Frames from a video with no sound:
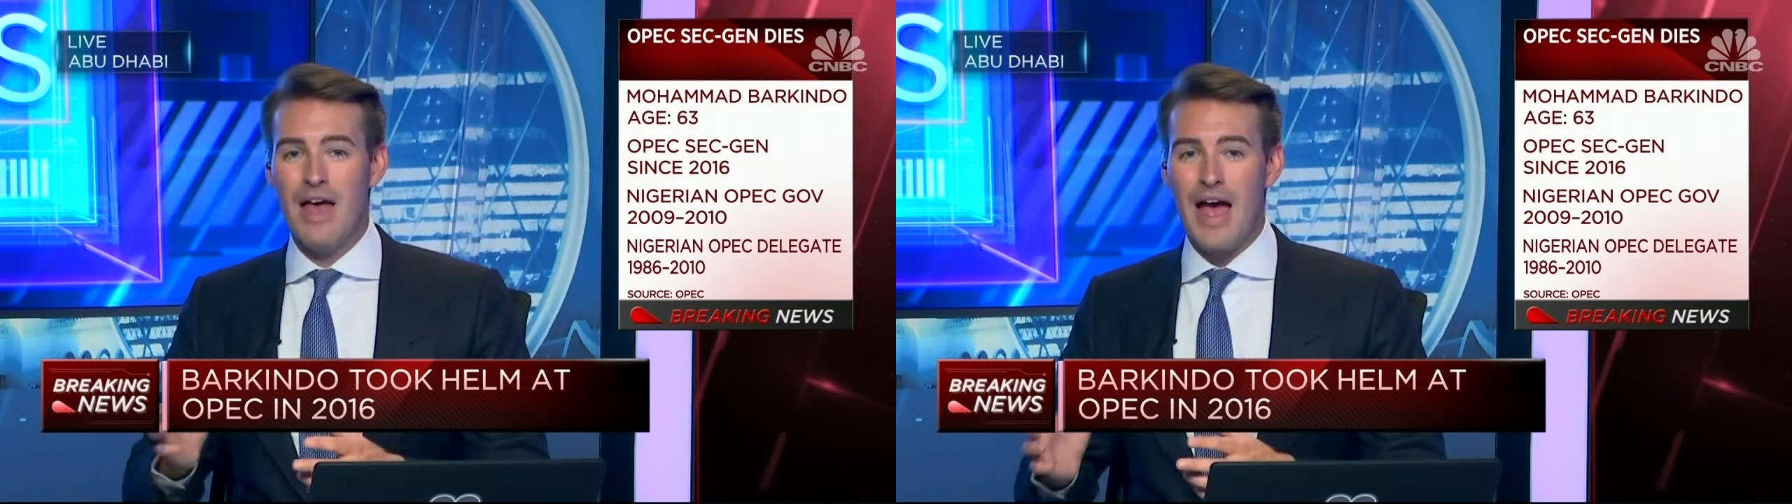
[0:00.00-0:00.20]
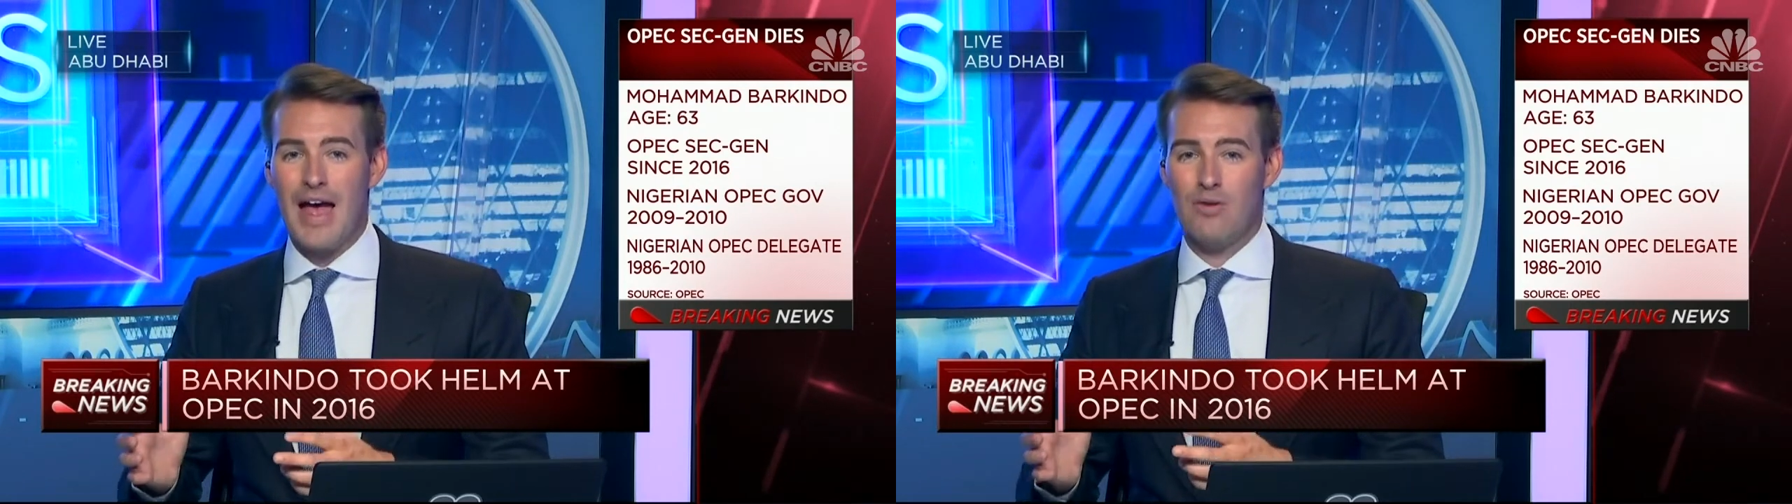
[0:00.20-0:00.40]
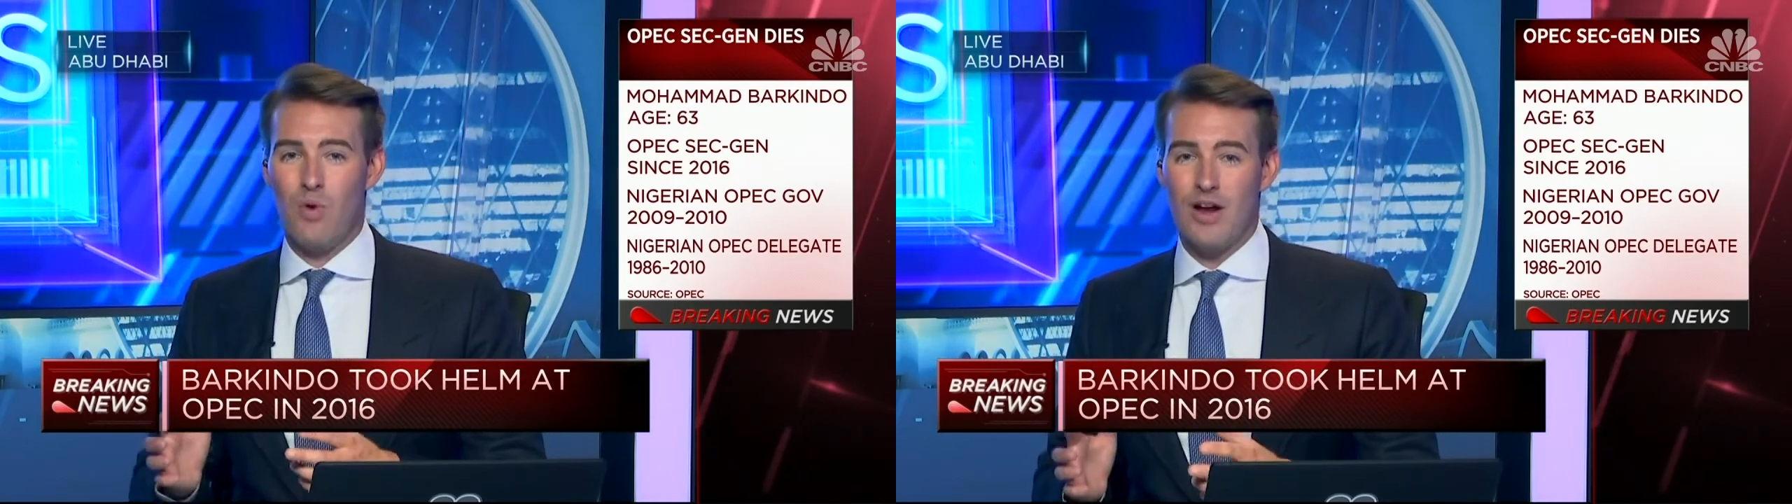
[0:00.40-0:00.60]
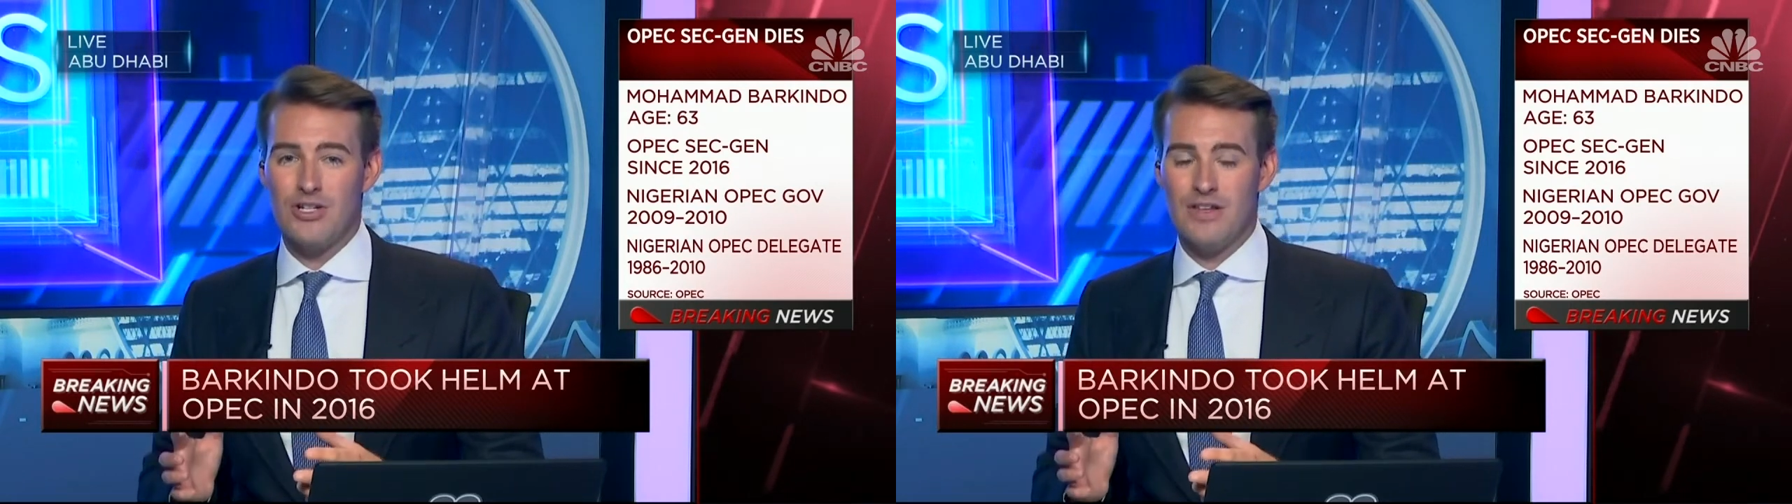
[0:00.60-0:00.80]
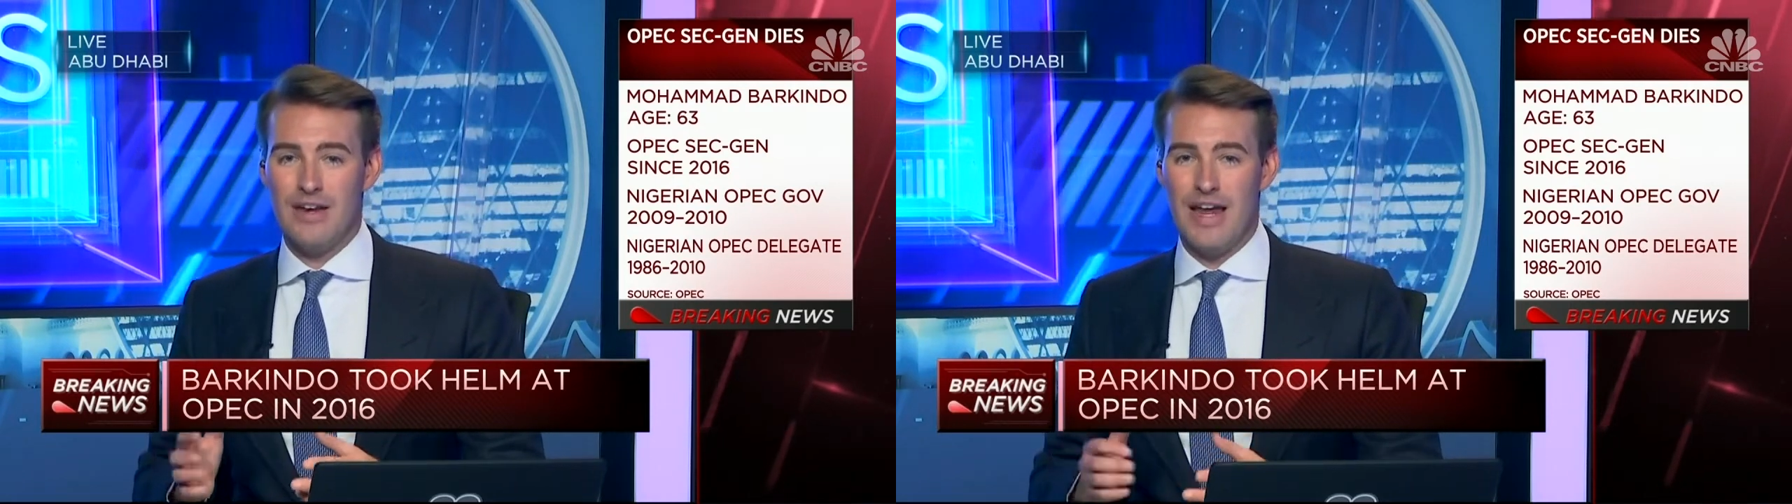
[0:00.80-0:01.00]
and
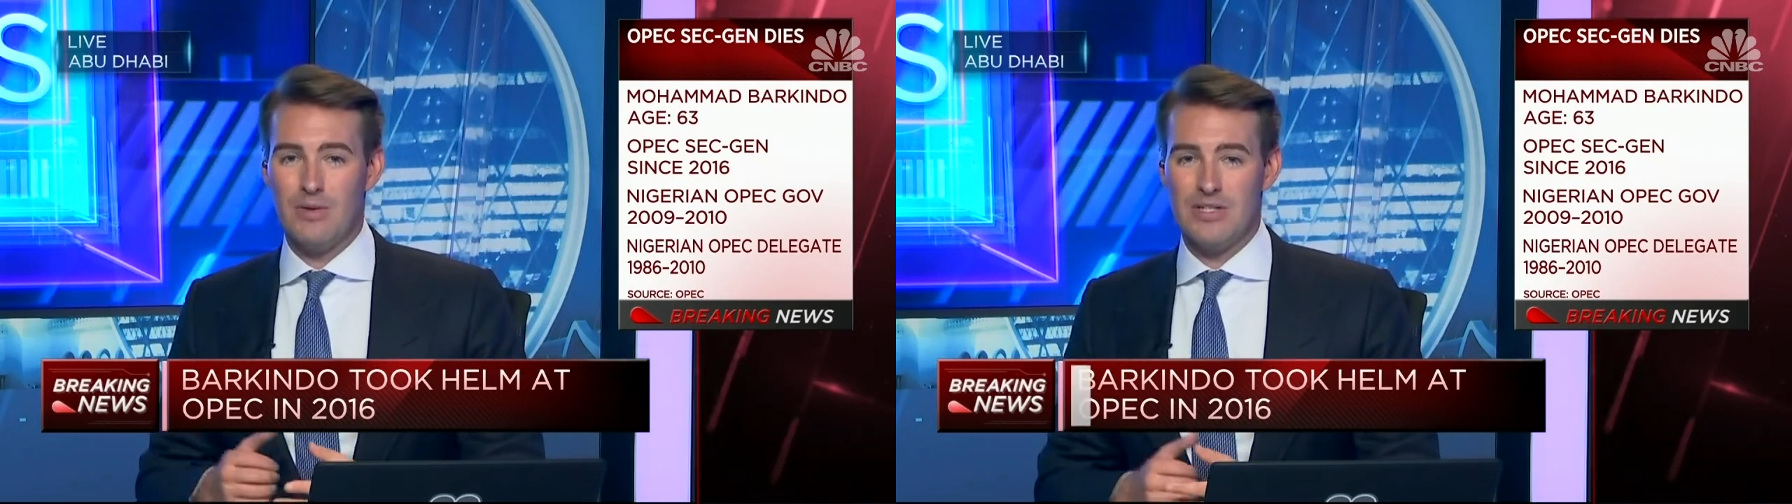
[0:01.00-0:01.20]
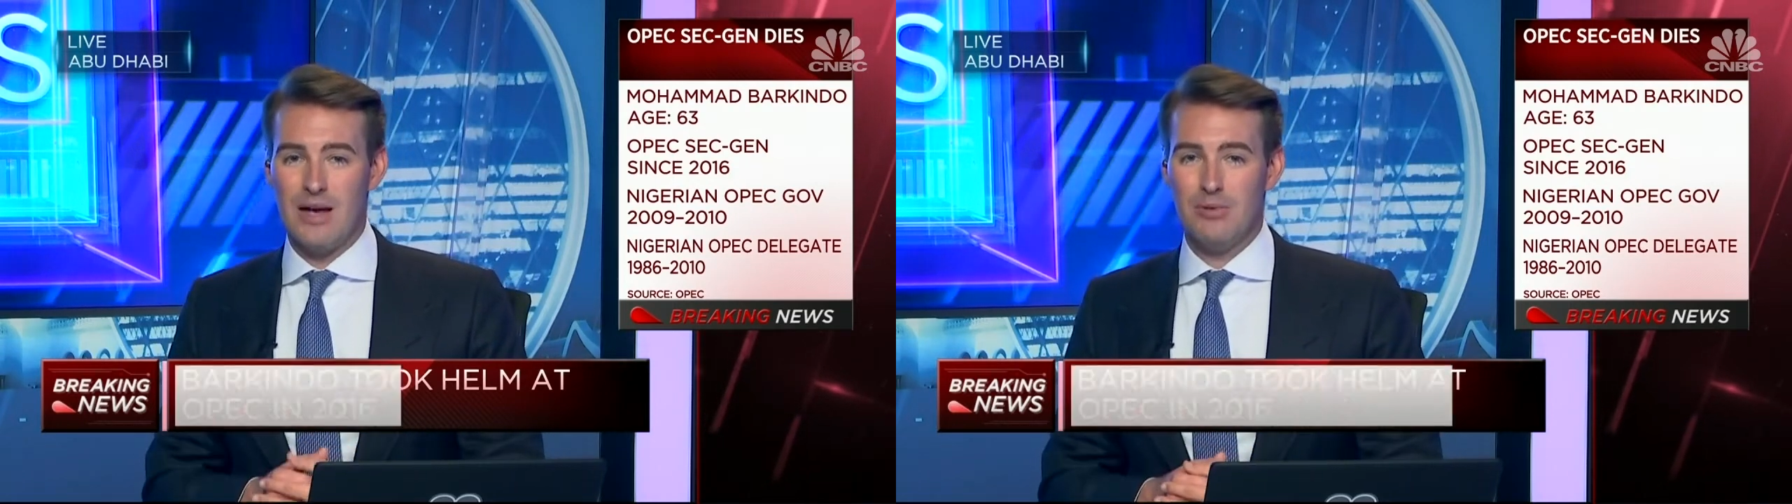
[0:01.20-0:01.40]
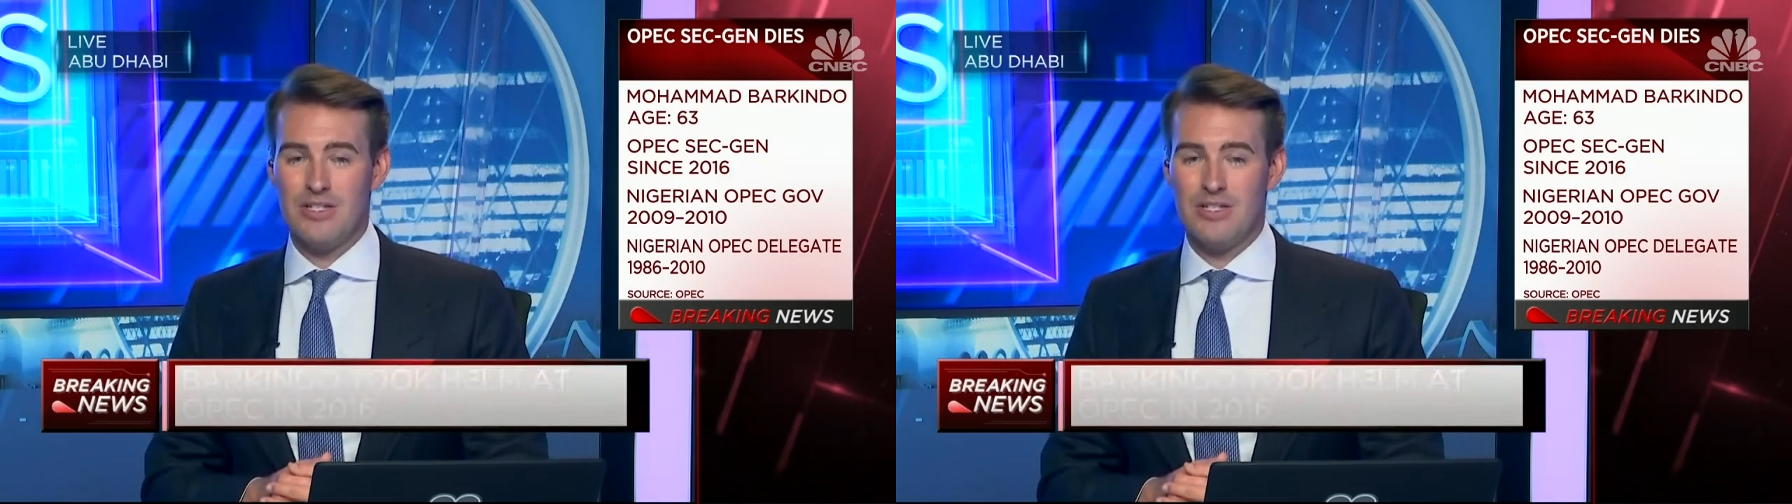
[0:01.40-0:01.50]
Russia that he was able